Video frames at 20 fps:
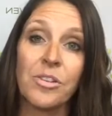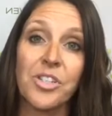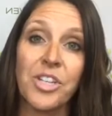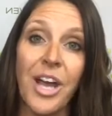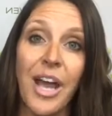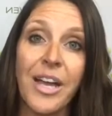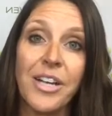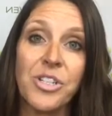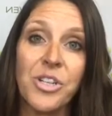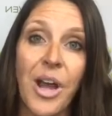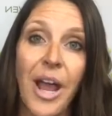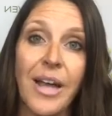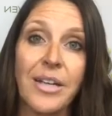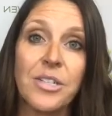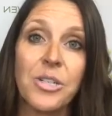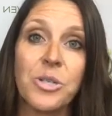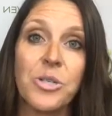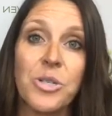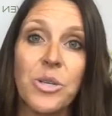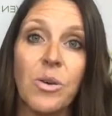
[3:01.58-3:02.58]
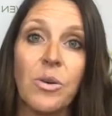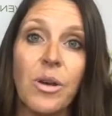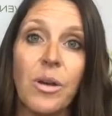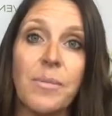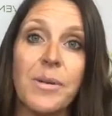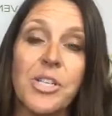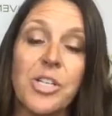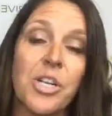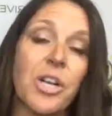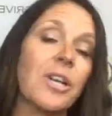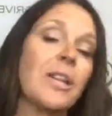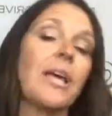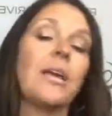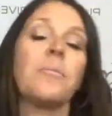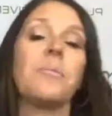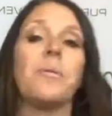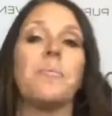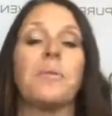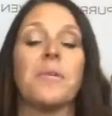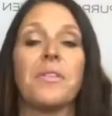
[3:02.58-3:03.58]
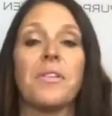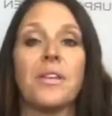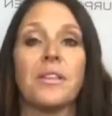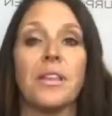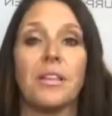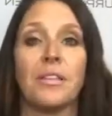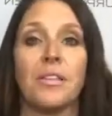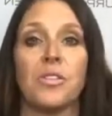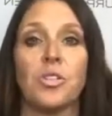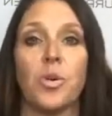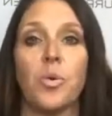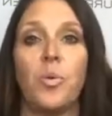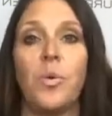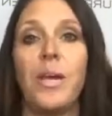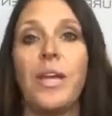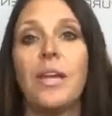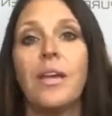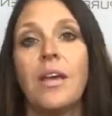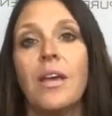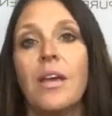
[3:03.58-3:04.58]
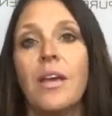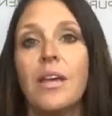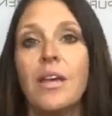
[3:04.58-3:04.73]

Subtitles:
GI tracts are so immature, a lot of people think that there's a weak